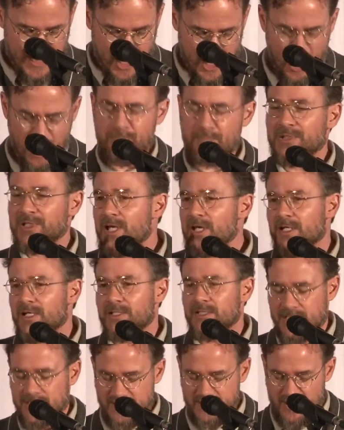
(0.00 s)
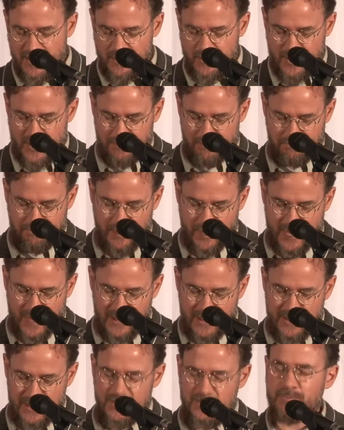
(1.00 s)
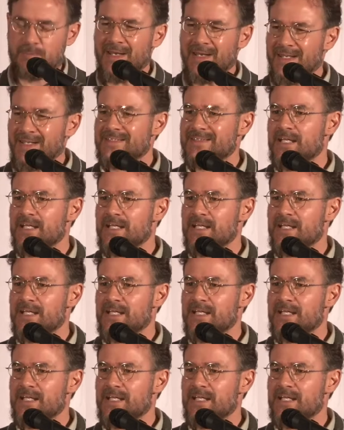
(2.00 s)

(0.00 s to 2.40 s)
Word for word: Unplug is another one. Spending